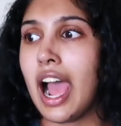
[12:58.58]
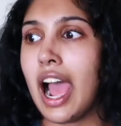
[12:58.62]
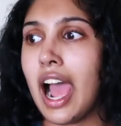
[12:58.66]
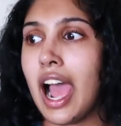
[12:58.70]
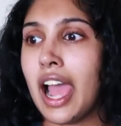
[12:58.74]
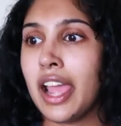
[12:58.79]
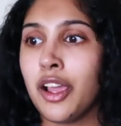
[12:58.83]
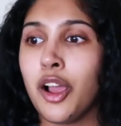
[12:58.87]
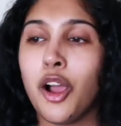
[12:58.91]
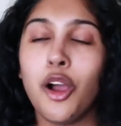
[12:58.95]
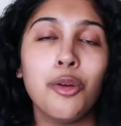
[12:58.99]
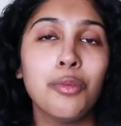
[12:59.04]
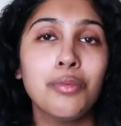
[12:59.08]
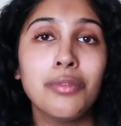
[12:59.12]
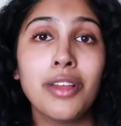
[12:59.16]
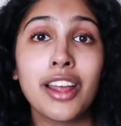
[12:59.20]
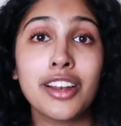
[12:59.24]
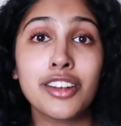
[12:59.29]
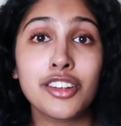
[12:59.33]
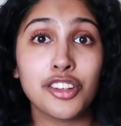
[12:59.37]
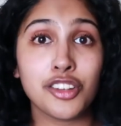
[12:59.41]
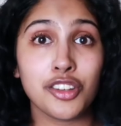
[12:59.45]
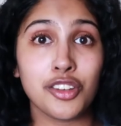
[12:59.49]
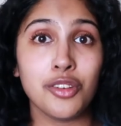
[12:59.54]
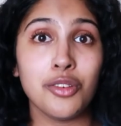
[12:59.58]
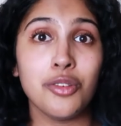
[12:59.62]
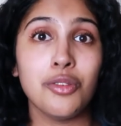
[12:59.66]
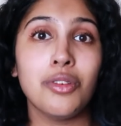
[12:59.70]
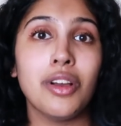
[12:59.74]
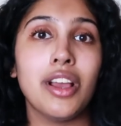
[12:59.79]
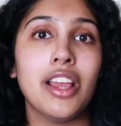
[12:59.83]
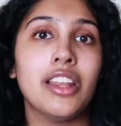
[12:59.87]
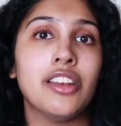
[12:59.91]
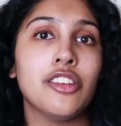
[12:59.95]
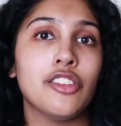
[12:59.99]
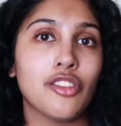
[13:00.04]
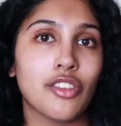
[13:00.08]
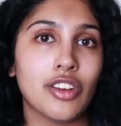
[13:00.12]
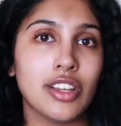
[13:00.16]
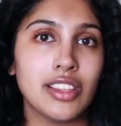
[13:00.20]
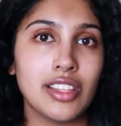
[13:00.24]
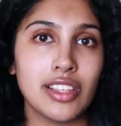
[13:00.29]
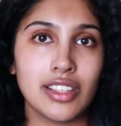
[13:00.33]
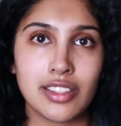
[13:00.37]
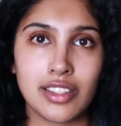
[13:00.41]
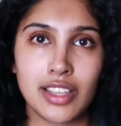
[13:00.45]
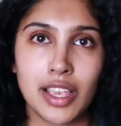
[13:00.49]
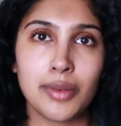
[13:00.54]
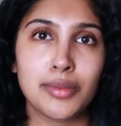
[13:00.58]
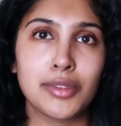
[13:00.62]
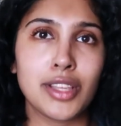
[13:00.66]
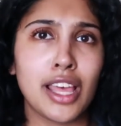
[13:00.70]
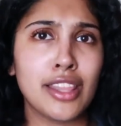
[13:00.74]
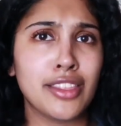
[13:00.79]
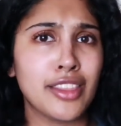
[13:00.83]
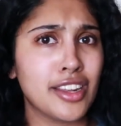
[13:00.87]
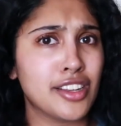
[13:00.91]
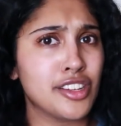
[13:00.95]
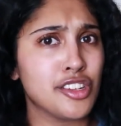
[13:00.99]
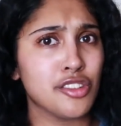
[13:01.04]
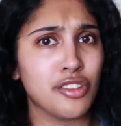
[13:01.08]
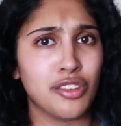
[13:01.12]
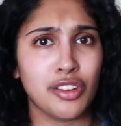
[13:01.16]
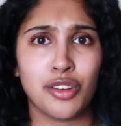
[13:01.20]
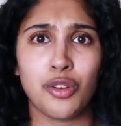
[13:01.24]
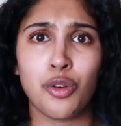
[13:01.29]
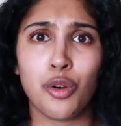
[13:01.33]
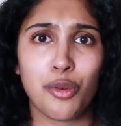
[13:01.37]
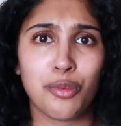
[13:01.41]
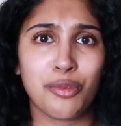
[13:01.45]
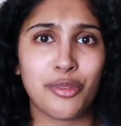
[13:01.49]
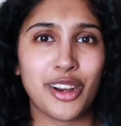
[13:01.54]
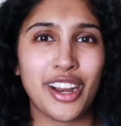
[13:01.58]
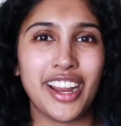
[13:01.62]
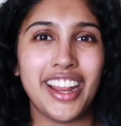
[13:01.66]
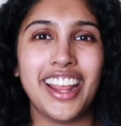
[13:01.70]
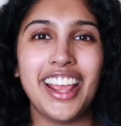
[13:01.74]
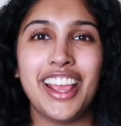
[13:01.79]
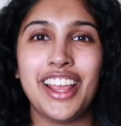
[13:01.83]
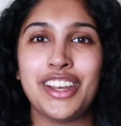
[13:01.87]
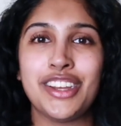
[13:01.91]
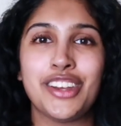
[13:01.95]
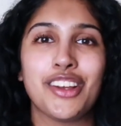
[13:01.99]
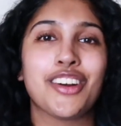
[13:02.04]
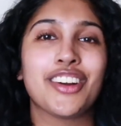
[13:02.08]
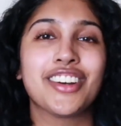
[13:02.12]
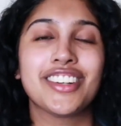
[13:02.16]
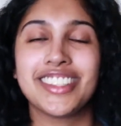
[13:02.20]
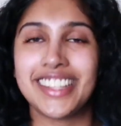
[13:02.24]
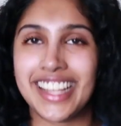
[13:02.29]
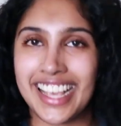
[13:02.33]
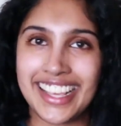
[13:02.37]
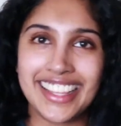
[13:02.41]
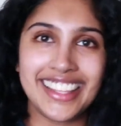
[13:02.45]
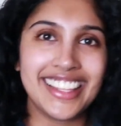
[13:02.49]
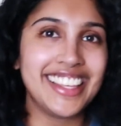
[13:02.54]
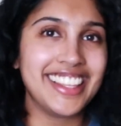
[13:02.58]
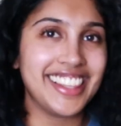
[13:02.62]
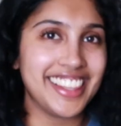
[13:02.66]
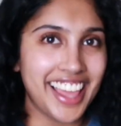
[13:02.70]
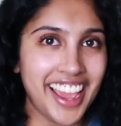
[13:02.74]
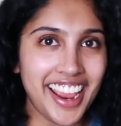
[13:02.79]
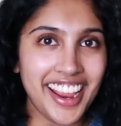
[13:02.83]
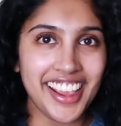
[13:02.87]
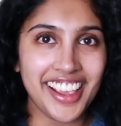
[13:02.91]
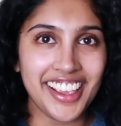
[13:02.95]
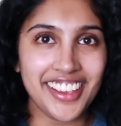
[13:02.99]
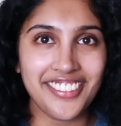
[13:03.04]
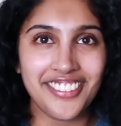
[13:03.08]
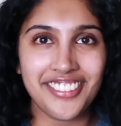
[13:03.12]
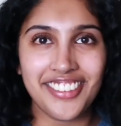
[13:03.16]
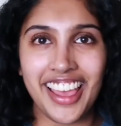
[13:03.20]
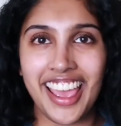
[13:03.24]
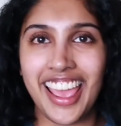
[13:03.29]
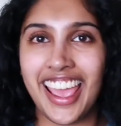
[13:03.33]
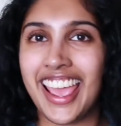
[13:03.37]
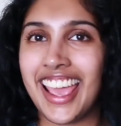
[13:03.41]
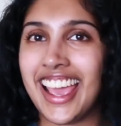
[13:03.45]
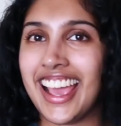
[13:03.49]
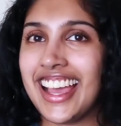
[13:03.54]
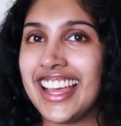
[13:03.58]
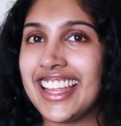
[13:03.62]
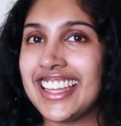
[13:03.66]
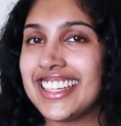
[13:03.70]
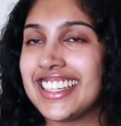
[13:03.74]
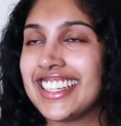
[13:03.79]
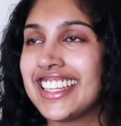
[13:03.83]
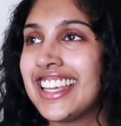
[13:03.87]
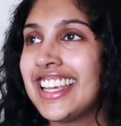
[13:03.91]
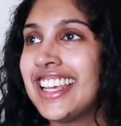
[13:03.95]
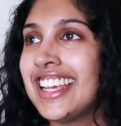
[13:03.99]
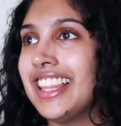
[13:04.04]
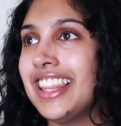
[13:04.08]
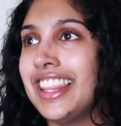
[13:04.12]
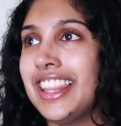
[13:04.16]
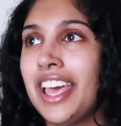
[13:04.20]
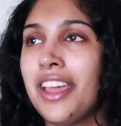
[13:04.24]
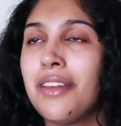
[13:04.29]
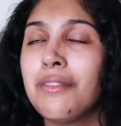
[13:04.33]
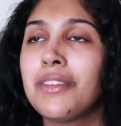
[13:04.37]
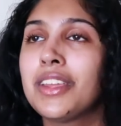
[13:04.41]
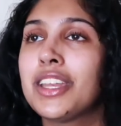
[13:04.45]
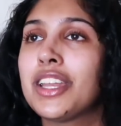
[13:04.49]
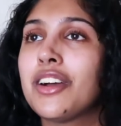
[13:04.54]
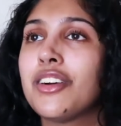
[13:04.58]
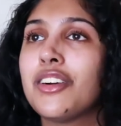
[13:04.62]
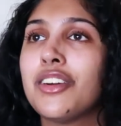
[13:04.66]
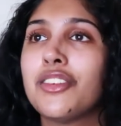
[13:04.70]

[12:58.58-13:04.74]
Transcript: I hope that you enjoyed these tips and that you'll incorporate it in your daily life, and let me know